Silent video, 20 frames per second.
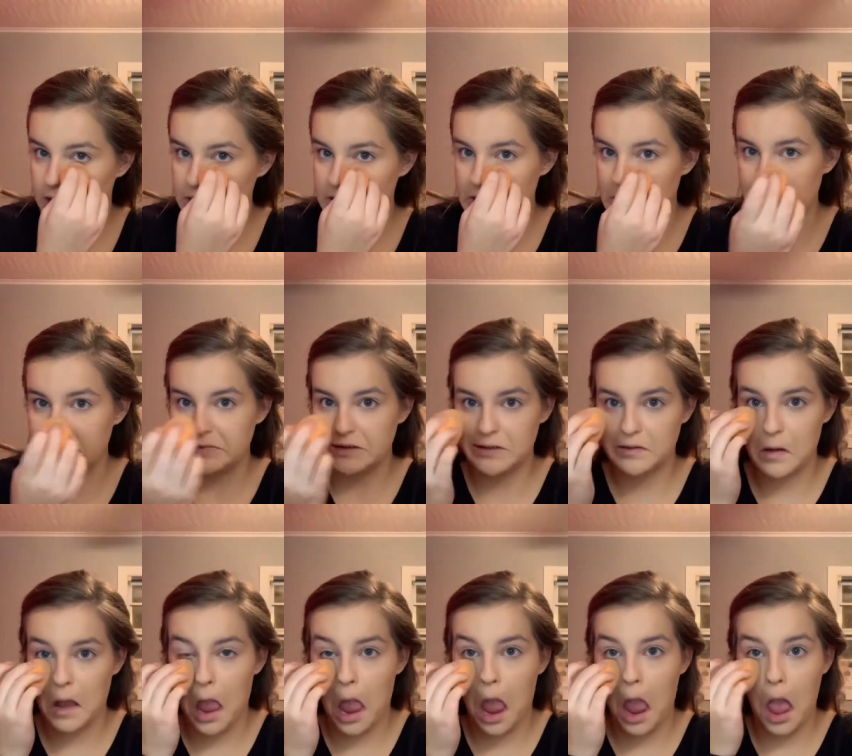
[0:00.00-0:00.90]
Don't do
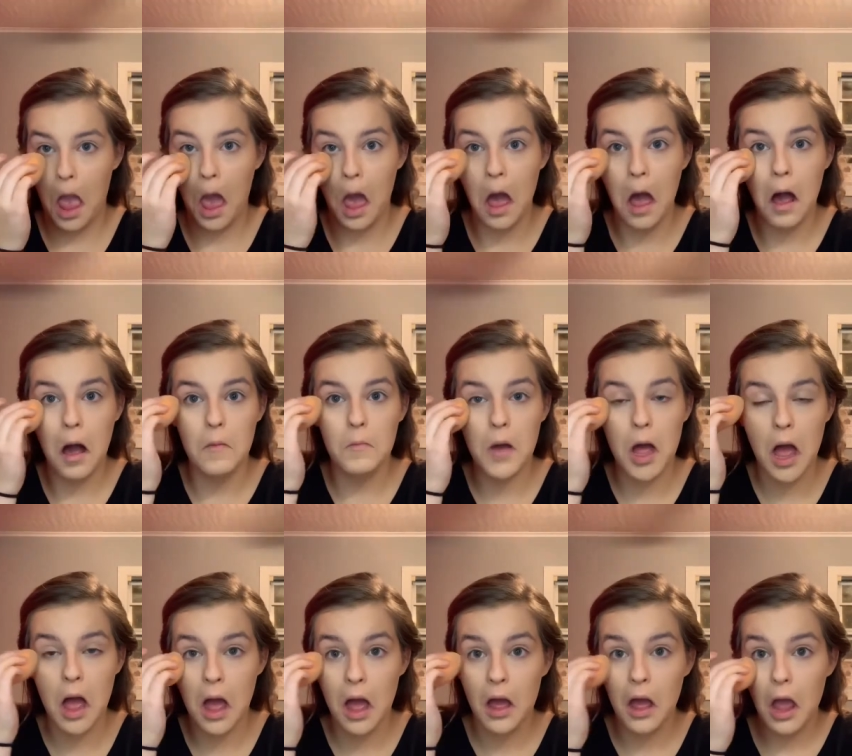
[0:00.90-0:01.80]
that. Um,
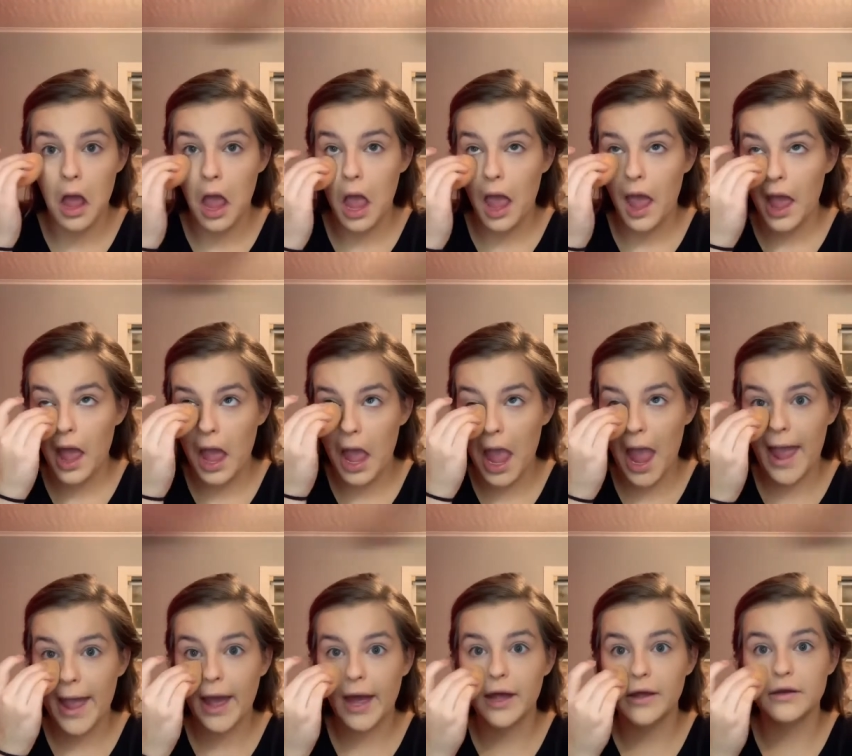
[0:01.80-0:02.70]

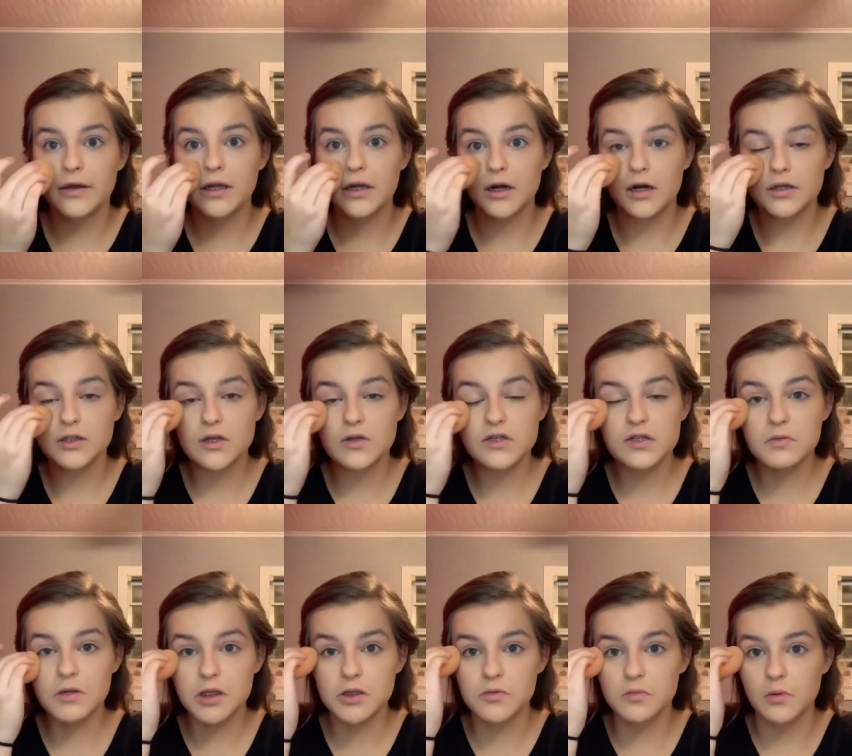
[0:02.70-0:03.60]
and it also
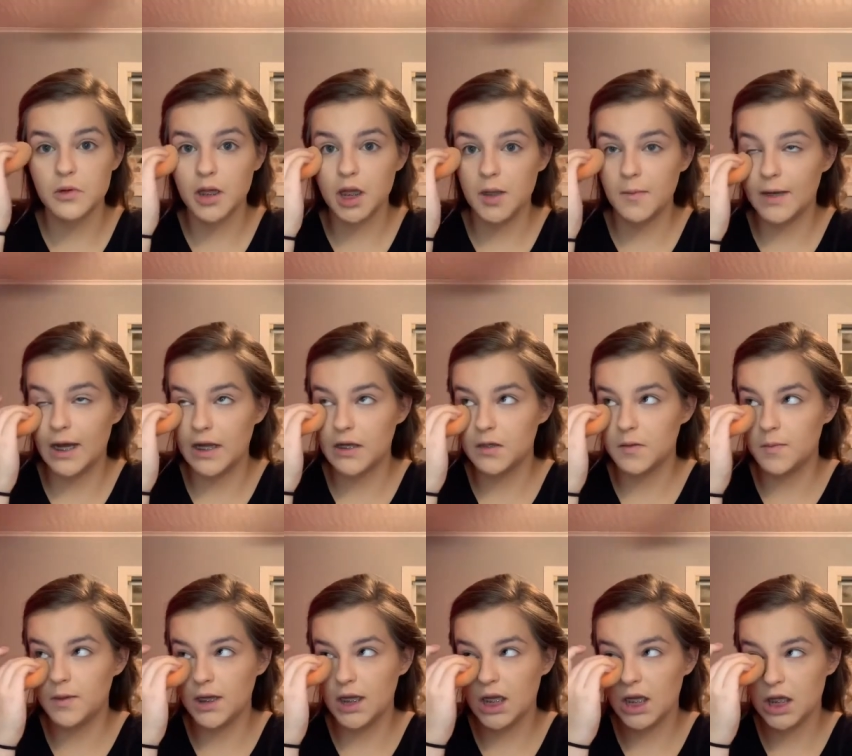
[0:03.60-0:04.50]
smells really bad to
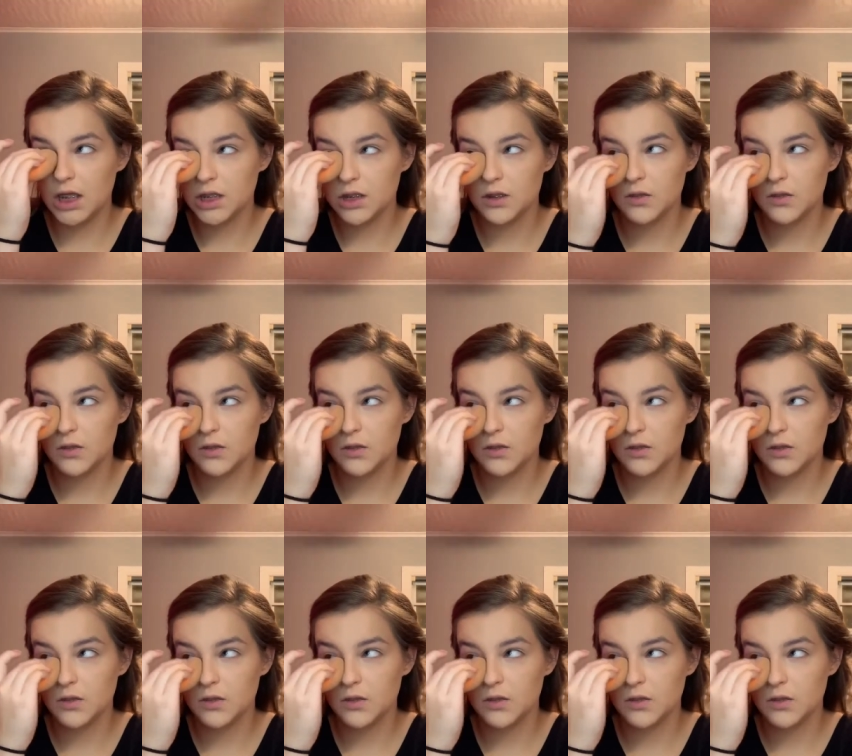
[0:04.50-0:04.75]
me.